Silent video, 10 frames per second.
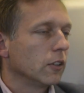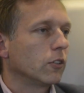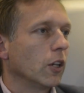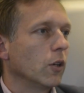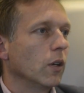
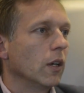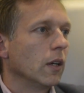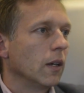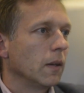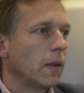So
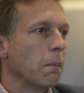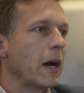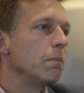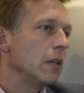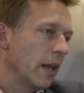there
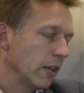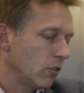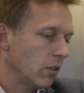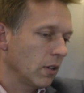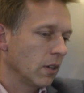might be
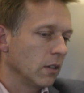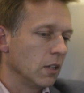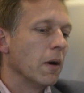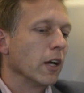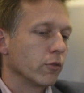less
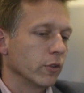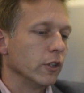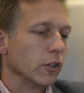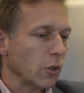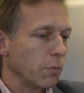demand for
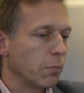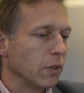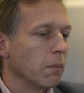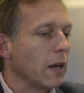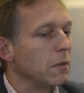Europe,
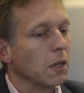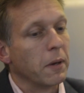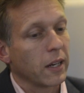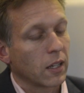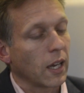but there might be a
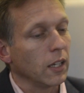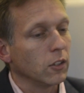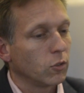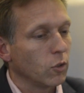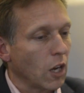better
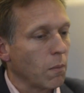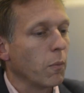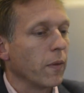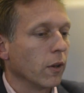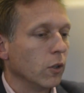case to come
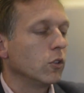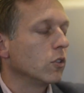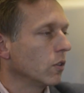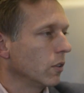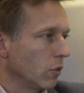up with a good,
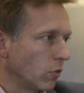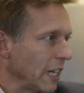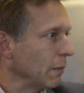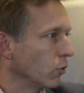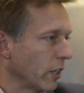
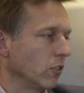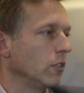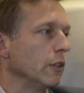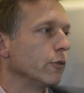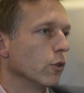sustainable
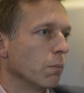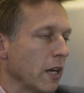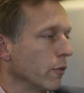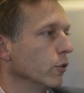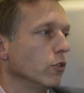strategy for
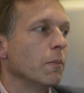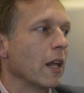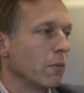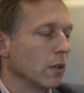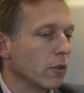biofuels
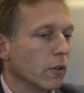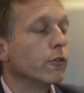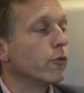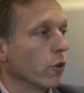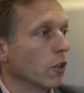development
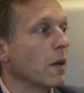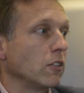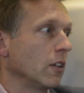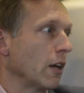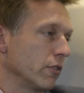for
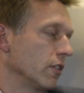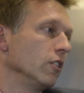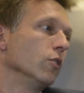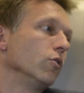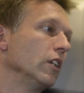domestic African
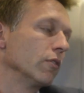use.